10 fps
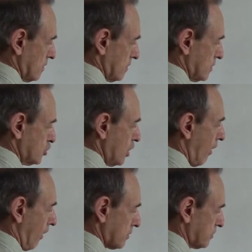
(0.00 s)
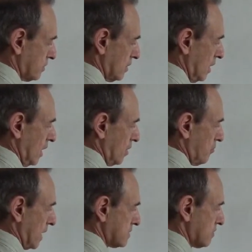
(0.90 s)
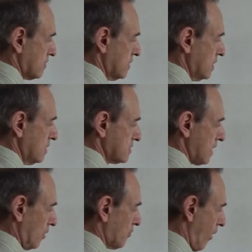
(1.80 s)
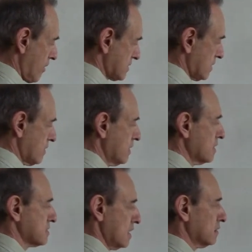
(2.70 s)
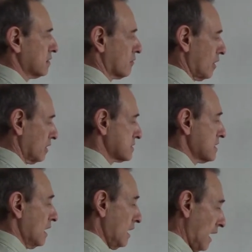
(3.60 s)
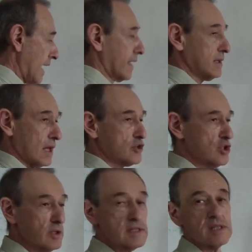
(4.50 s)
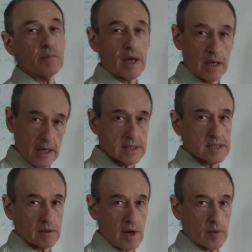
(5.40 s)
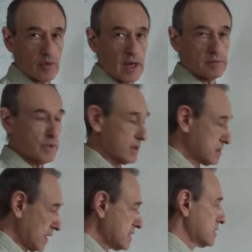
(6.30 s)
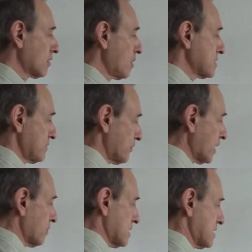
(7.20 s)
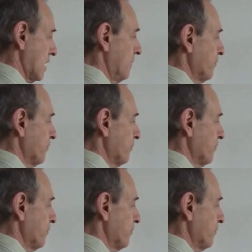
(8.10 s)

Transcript: the chart based on these numbers and these intervals, I can actually see my histogram, right? Because the histogram is a frequency.